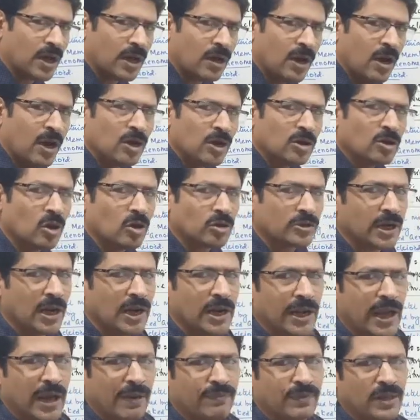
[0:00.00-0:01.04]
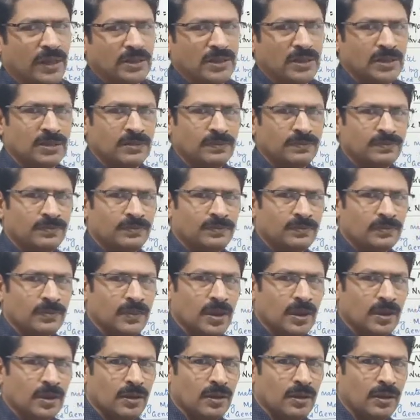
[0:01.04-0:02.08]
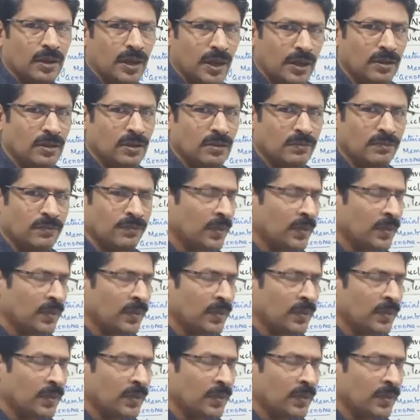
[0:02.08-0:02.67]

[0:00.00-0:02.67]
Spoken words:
are totally absent. Yes.